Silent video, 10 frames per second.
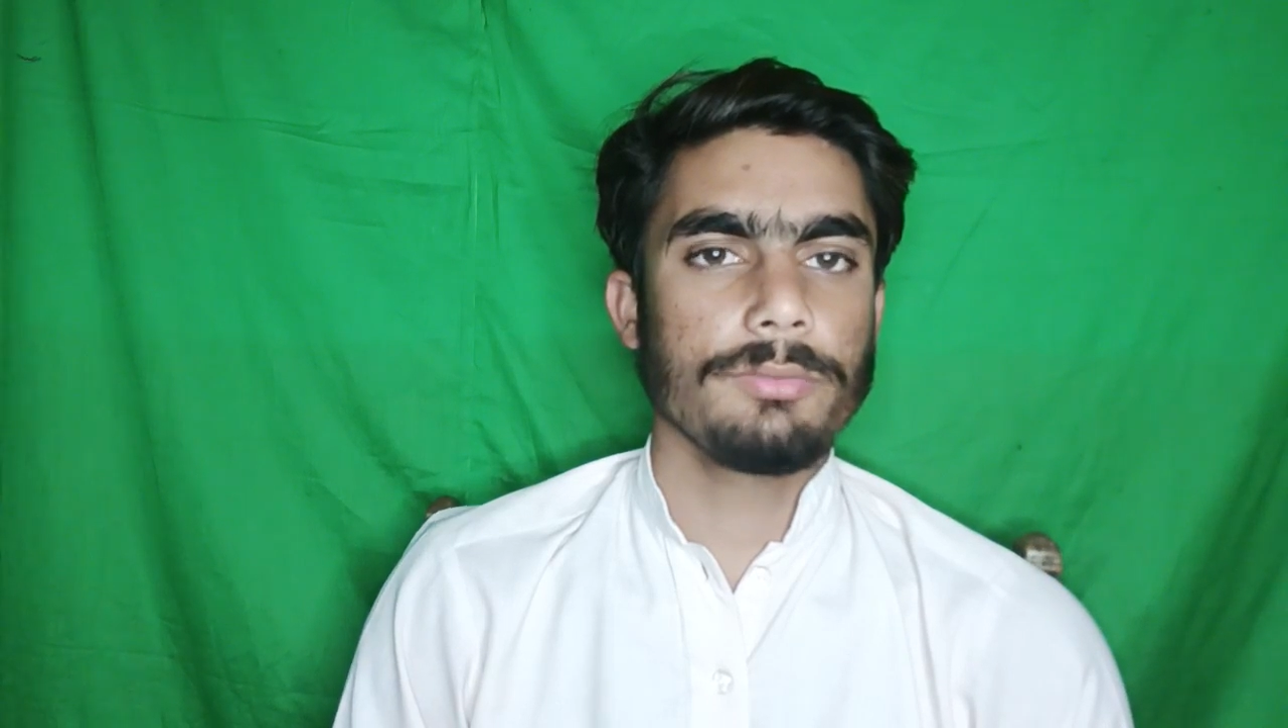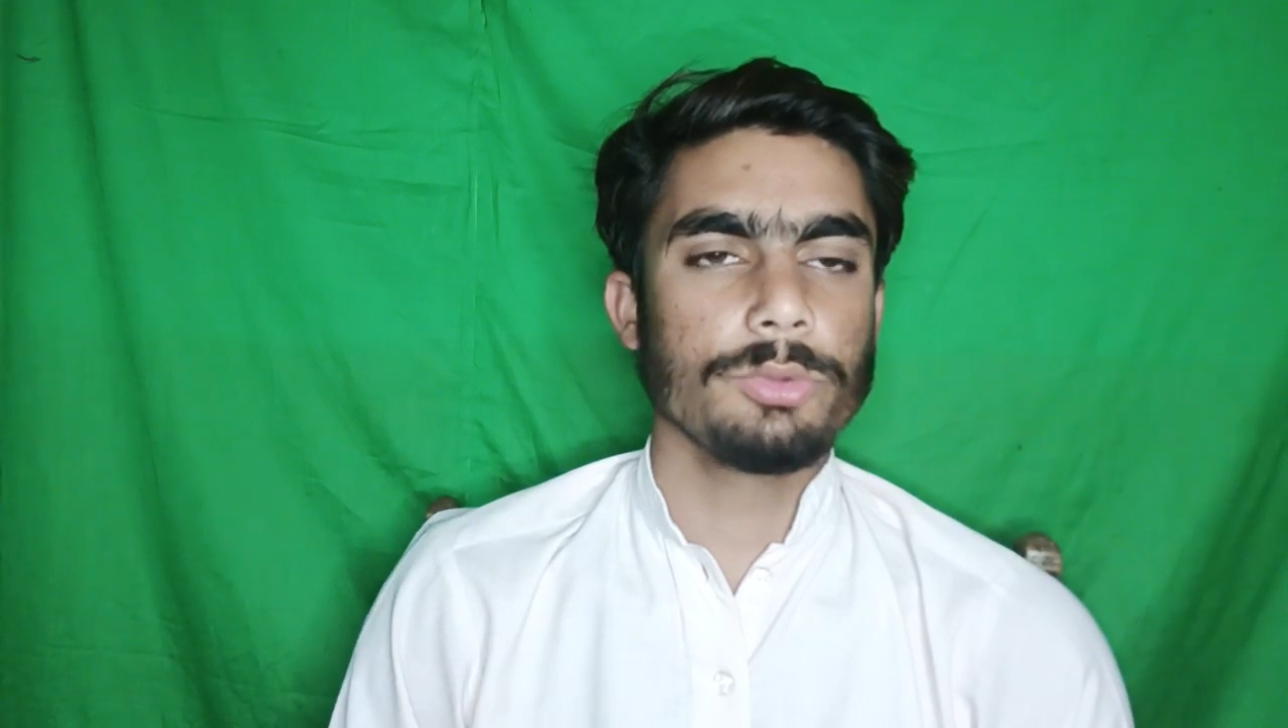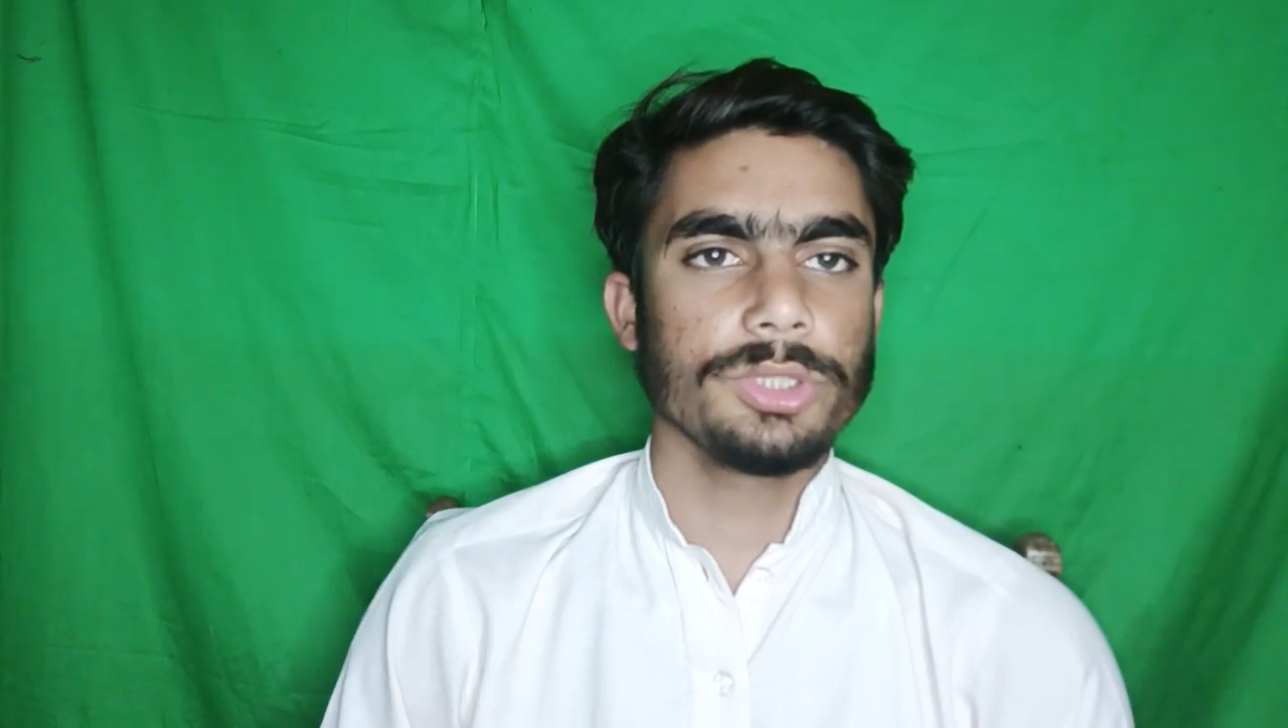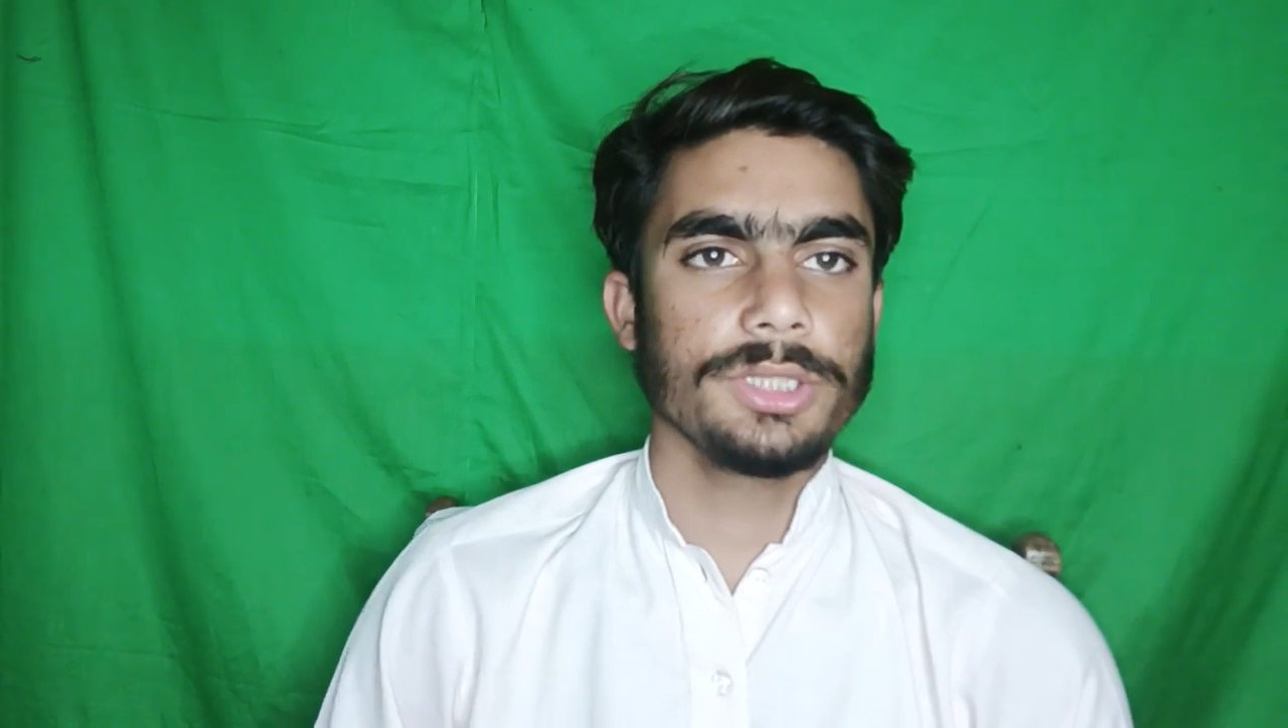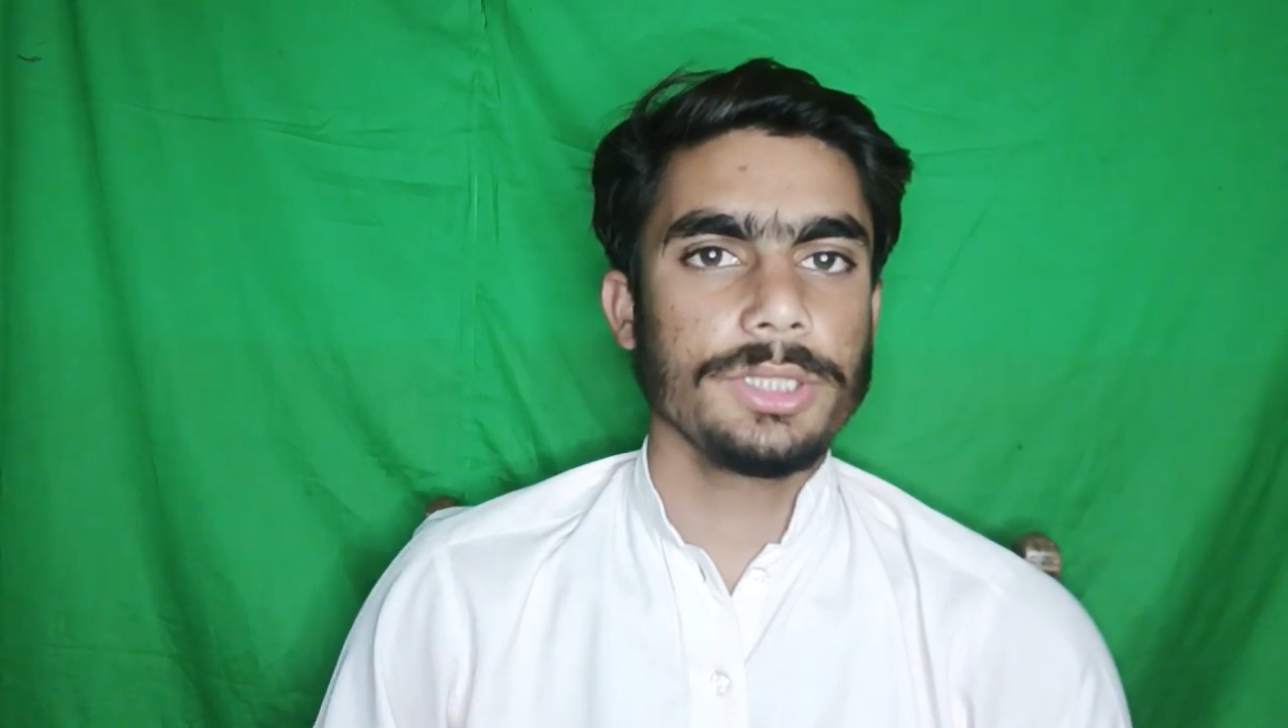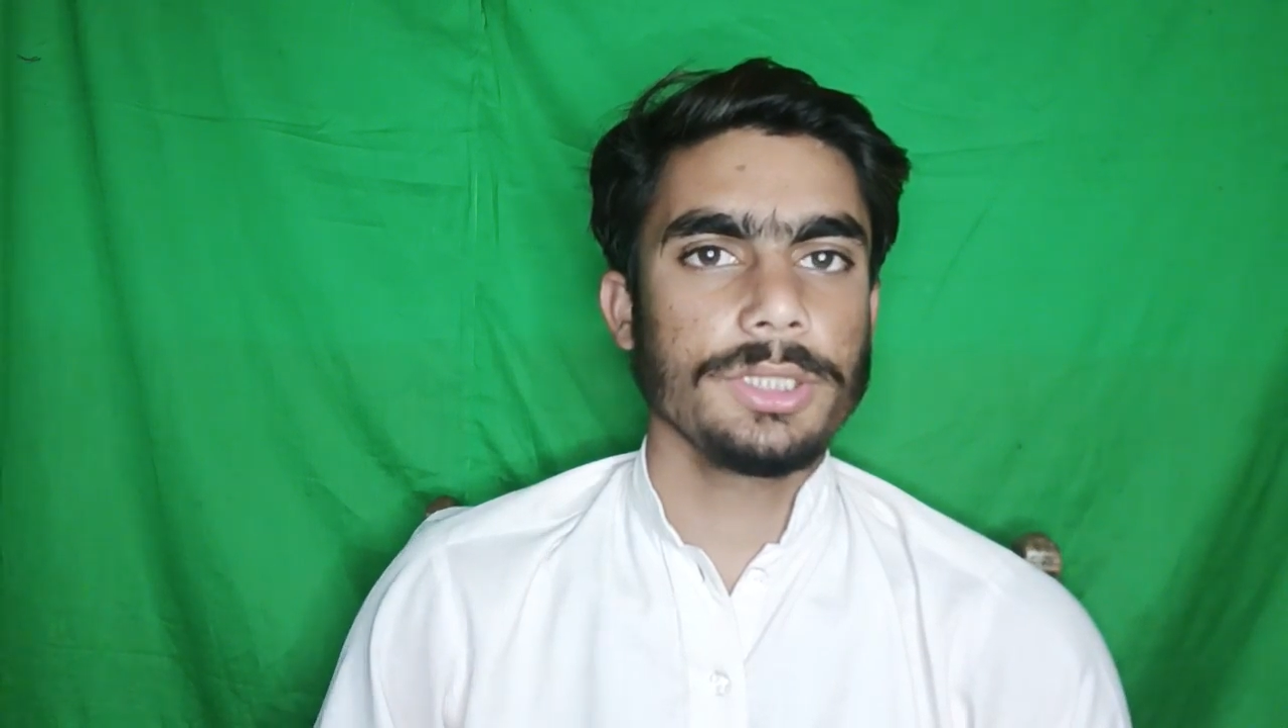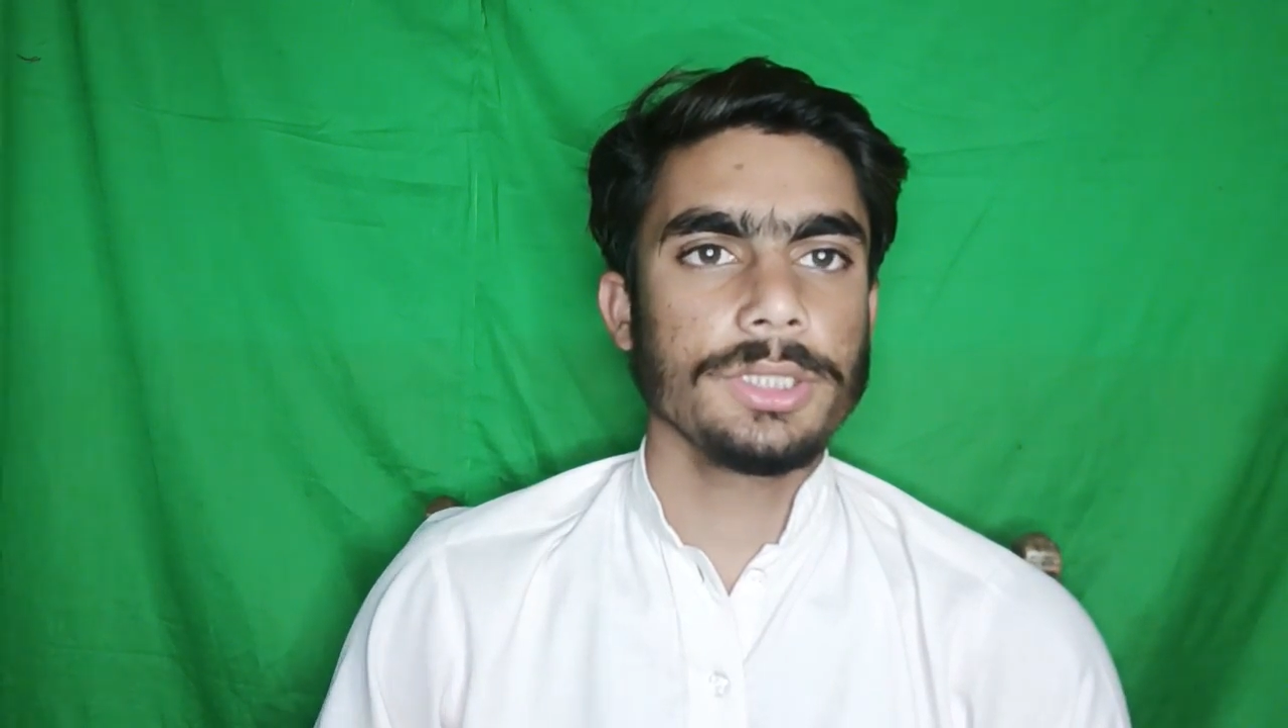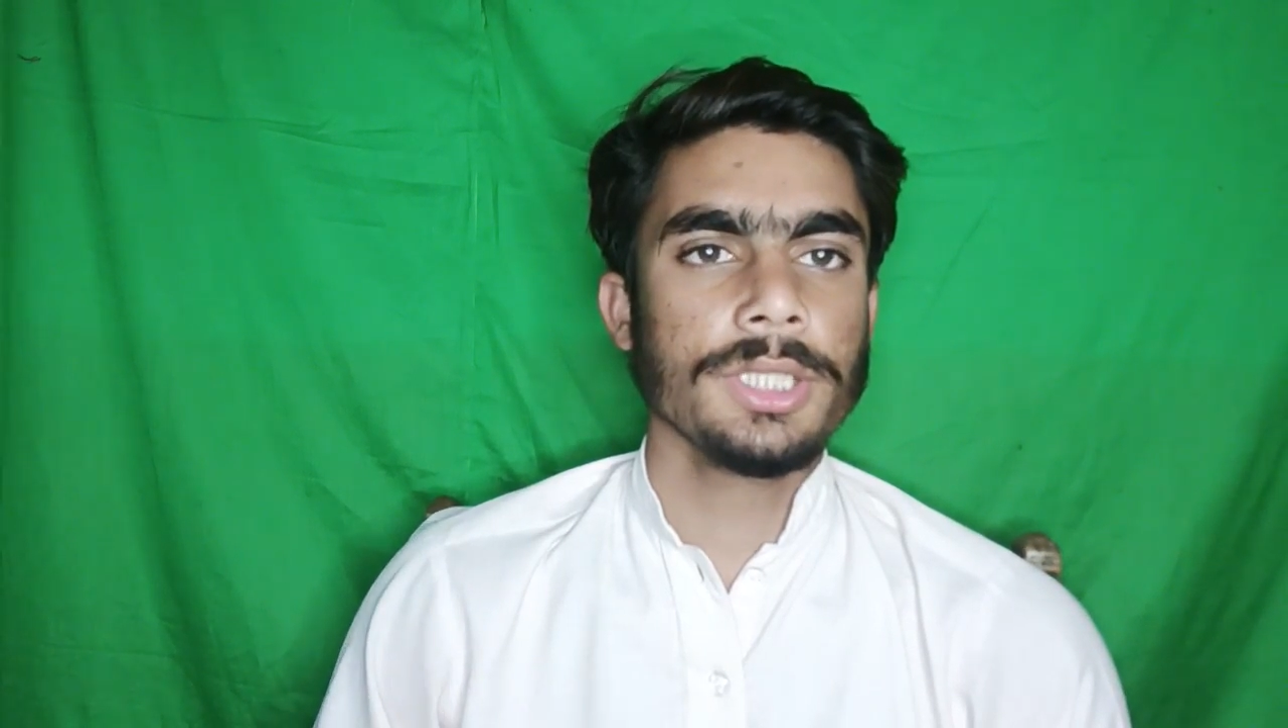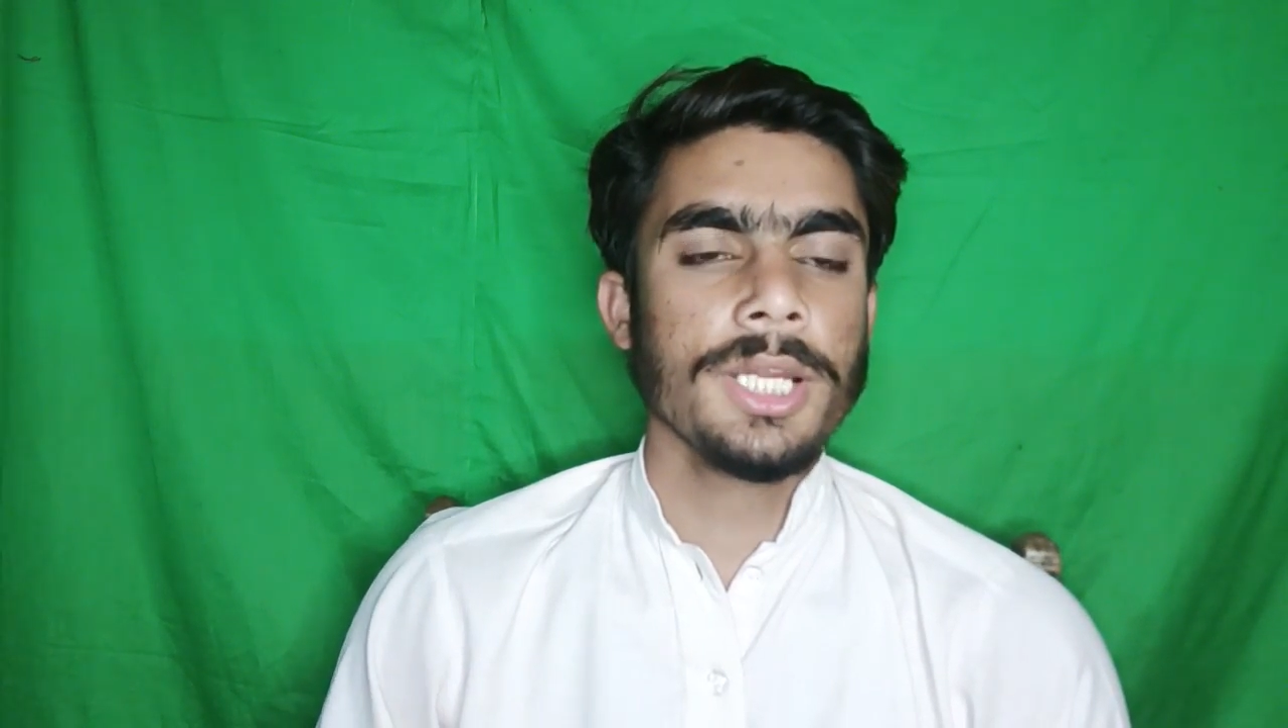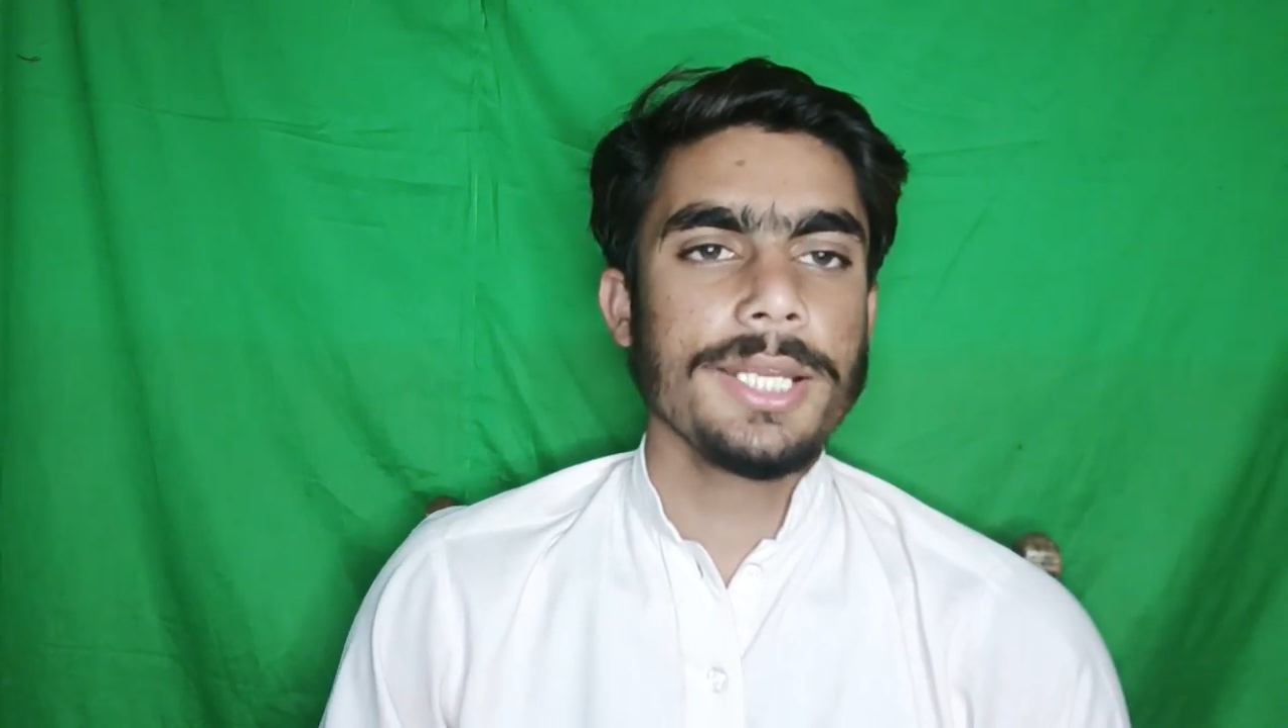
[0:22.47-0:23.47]

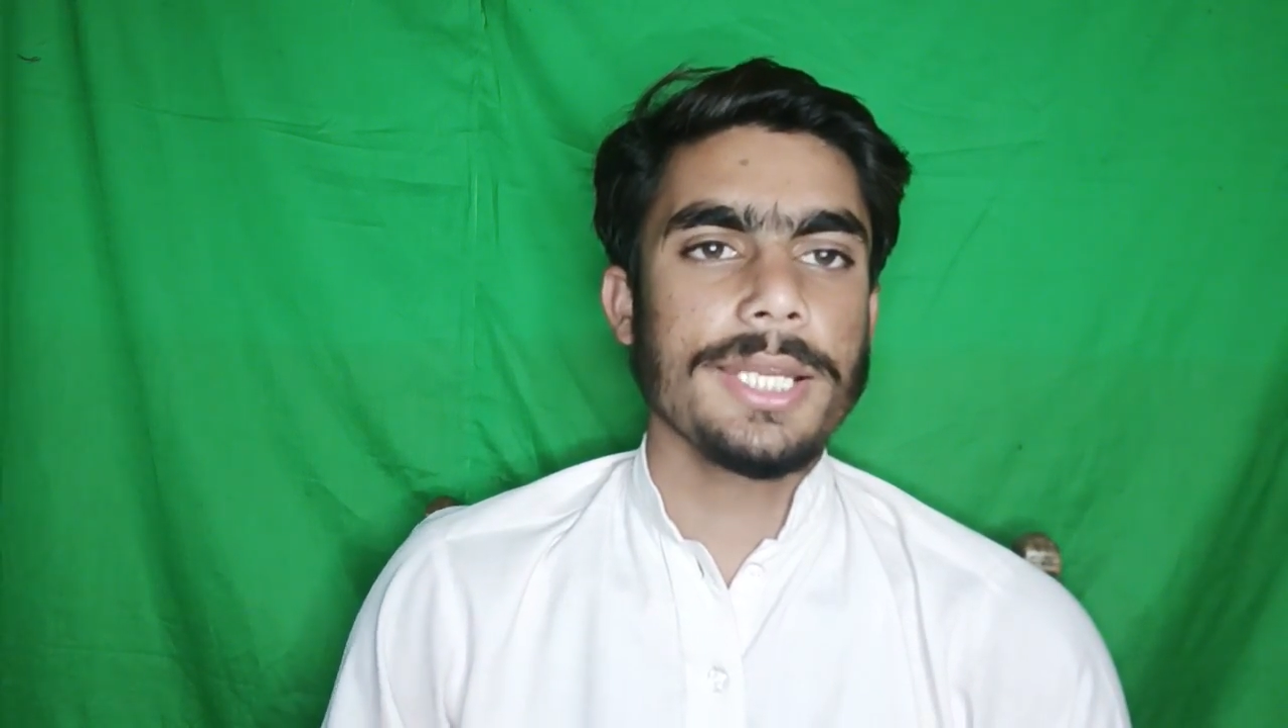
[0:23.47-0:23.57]
We